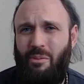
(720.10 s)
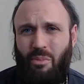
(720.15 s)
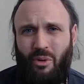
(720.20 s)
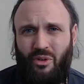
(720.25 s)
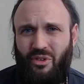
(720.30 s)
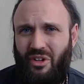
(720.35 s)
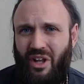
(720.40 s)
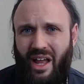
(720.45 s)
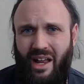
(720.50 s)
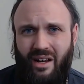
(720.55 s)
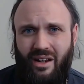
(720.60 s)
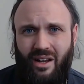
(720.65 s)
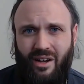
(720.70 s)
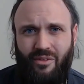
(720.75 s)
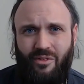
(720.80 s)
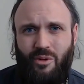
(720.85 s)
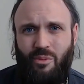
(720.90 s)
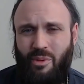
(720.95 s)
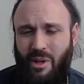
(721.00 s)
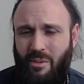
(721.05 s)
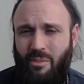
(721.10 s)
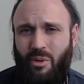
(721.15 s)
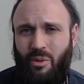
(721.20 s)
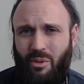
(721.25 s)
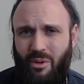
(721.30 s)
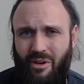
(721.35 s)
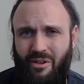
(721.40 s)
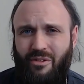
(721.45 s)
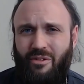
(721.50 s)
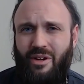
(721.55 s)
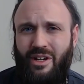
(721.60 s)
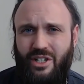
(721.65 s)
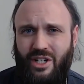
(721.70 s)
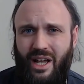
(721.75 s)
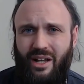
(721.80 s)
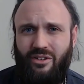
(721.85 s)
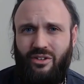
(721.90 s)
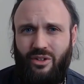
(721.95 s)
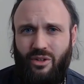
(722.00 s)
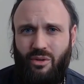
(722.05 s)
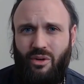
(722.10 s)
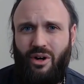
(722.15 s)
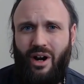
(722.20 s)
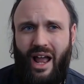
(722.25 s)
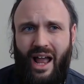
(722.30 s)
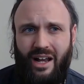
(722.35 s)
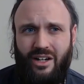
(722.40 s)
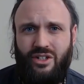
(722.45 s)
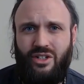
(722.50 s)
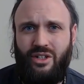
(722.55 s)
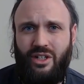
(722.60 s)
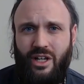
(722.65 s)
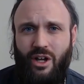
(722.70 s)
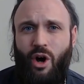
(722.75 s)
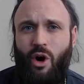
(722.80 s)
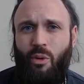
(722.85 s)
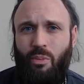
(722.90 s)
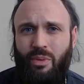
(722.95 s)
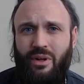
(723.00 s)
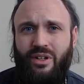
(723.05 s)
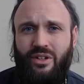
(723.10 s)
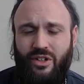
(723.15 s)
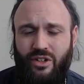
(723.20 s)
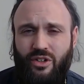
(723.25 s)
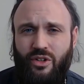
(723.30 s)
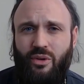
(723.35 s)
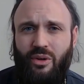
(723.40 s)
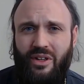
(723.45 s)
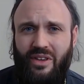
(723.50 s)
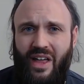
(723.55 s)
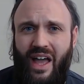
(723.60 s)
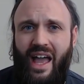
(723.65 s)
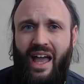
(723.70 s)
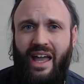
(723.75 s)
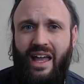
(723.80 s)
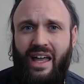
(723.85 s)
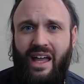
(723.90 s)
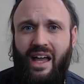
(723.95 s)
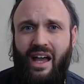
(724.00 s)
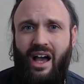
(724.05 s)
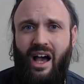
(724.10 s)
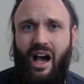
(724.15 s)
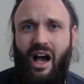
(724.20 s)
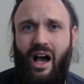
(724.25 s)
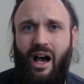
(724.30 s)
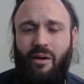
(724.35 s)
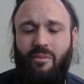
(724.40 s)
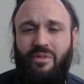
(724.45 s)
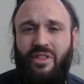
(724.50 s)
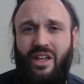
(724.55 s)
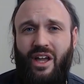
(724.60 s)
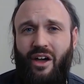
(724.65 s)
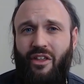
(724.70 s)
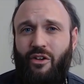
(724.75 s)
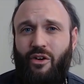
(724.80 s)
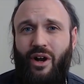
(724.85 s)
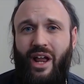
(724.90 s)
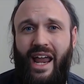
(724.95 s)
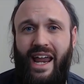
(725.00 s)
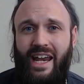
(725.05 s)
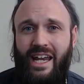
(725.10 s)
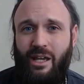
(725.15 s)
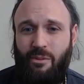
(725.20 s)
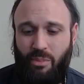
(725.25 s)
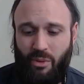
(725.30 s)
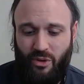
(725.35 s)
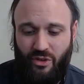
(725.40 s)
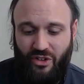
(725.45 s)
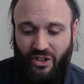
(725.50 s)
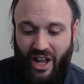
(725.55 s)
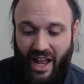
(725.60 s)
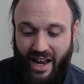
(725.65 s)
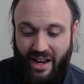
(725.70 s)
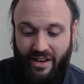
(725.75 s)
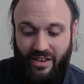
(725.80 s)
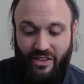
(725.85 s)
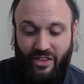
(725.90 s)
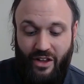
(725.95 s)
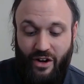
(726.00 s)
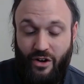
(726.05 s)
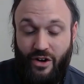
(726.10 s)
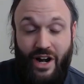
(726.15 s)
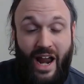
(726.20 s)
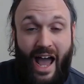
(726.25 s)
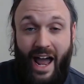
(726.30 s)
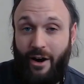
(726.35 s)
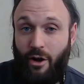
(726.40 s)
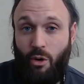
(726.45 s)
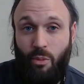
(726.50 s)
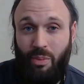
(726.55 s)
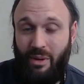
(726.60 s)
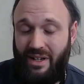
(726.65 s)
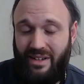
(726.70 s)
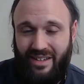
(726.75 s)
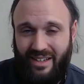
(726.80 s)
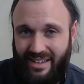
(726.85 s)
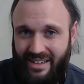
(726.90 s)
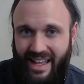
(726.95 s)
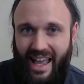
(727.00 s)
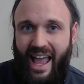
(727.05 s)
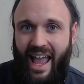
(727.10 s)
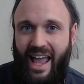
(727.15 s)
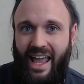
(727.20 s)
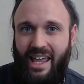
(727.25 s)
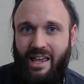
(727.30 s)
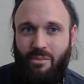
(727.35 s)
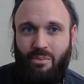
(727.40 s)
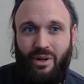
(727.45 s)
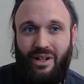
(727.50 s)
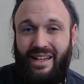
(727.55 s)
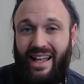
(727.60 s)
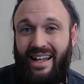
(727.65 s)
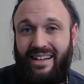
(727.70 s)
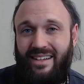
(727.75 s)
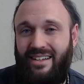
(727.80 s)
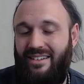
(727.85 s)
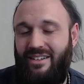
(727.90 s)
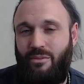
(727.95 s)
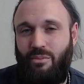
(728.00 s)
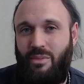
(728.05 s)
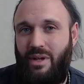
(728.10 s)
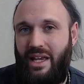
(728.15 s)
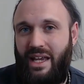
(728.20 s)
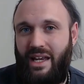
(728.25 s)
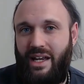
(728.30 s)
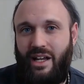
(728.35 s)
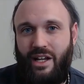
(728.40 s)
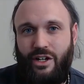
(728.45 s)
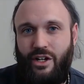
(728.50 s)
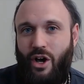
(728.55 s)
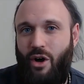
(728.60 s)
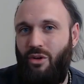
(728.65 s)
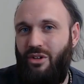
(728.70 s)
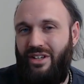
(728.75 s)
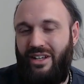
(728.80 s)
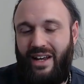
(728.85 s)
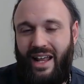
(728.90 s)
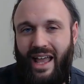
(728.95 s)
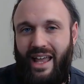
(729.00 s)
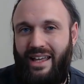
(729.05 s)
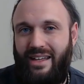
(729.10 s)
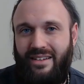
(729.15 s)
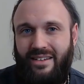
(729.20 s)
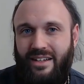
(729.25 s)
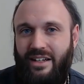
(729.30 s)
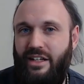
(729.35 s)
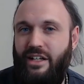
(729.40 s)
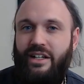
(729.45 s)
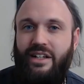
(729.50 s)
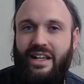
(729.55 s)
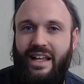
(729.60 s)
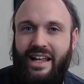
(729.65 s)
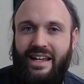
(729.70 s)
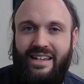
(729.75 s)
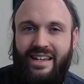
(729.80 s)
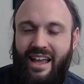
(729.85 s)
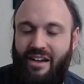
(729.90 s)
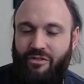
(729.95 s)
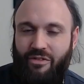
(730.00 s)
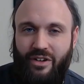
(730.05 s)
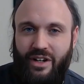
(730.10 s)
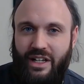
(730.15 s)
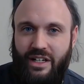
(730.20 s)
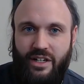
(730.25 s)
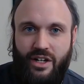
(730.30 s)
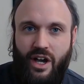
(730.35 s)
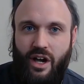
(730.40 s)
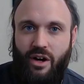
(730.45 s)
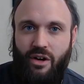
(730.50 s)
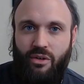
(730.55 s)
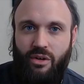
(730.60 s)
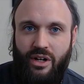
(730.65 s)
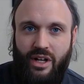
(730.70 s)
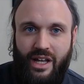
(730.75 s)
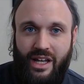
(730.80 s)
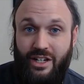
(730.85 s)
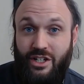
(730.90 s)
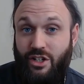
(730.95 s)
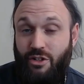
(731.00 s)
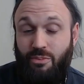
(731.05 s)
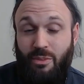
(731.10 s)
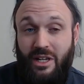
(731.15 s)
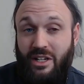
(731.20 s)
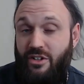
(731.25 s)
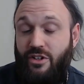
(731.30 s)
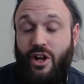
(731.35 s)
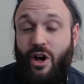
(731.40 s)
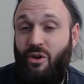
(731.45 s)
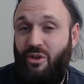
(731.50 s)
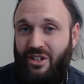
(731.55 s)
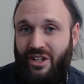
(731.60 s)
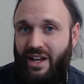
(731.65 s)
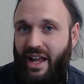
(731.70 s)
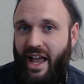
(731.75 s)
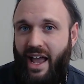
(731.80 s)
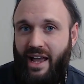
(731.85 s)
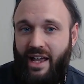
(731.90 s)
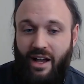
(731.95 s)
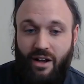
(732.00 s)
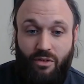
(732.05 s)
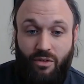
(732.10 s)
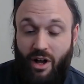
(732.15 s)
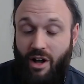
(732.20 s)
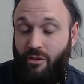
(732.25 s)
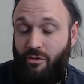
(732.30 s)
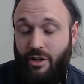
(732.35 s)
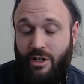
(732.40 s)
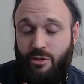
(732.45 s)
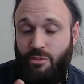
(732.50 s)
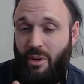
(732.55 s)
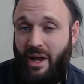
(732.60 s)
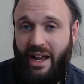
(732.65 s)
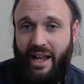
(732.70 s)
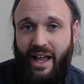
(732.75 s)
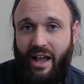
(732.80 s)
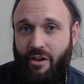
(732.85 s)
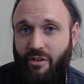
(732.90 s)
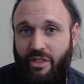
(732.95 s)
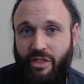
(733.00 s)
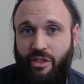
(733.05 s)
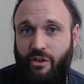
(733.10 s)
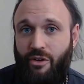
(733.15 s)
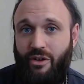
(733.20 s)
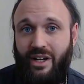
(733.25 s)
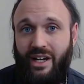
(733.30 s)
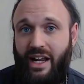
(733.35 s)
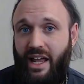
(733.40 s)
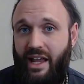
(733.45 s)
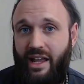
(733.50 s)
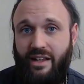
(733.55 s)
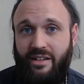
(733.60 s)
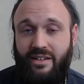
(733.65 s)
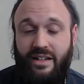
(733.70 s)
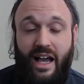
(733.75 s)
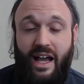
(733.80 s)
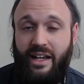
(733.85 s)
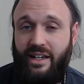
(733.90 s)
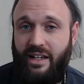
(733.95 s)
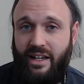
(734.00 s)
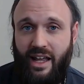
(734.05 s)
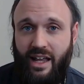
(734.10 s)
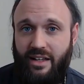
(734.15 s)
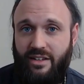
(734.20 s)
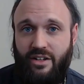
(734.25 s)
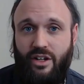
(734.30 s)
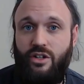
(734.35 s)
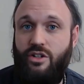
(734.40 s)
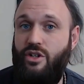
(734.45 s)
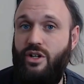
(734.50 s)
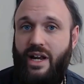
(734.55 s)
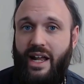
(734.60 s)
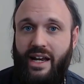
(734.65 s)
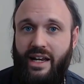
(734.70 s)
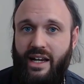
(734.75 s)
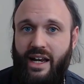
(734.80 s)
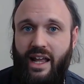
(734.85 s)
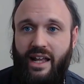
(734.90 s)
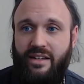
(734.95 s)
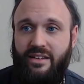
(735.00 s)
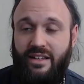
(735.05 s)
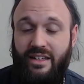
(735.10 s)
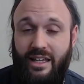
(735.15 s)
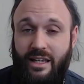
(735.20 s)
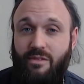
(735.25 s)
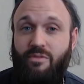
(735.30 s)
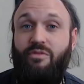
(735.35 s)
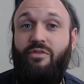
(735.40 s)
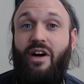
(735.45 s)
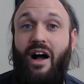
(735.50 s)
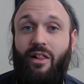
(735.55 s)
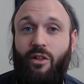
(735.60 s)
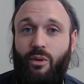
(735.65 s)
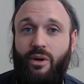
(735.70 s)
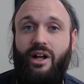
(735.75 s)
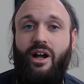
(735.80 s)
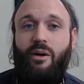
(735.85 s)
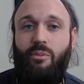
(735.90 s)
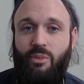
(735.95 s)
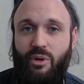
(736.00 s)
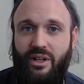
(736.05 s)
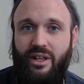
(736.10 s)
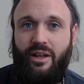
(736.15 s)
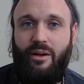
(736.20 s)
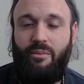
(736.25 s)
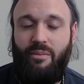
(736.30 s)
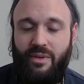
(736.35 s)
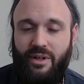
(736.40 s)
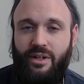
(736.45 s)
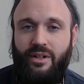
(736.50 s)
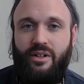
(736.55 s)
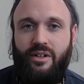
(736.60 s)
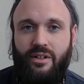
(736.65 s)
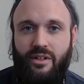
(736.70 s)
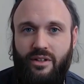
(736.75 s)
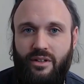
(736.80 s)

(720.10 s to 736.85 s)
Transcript: 20% of the people we reach out to are actually open to doing that. Um, the other 80%, they're not open today, but that doesn't mean a no today is an indefinite no. It just means no today. I'll, I'll reach back out in 30 days, 90 days, 180 days, and keep following up with them.